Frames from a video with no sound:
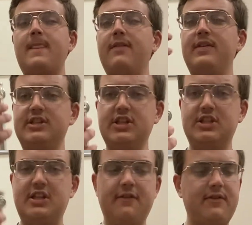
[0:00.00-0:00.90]
This is
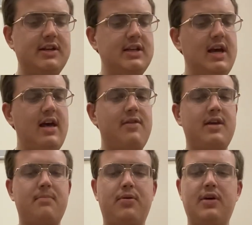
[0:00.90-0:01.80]
different
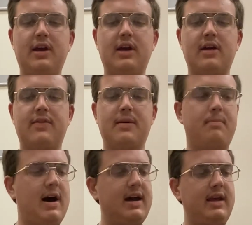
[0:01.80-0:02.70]
than putting the
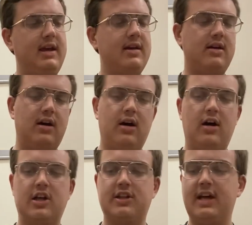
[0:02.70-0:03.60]
body
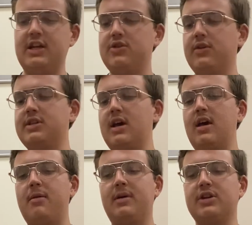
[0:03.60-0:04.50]
onto the head joint,
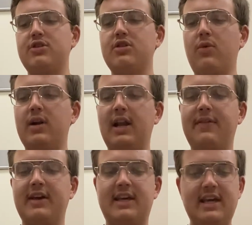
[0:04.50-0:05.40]
because you don't want to line
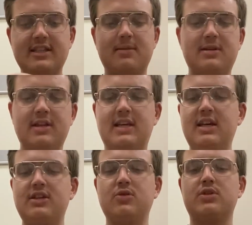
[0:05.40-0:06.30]
the keys up to the
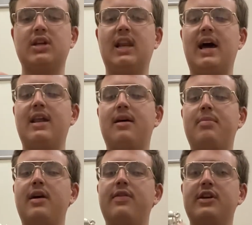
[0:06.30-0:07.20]
keys. You want to line
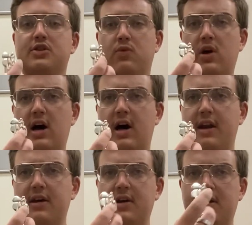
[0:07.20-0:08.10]
up this
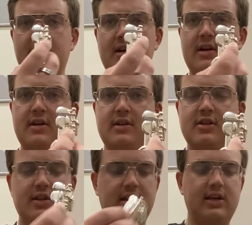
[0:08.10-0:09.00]
rod
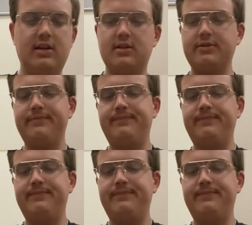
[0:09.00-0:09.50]
to the keys.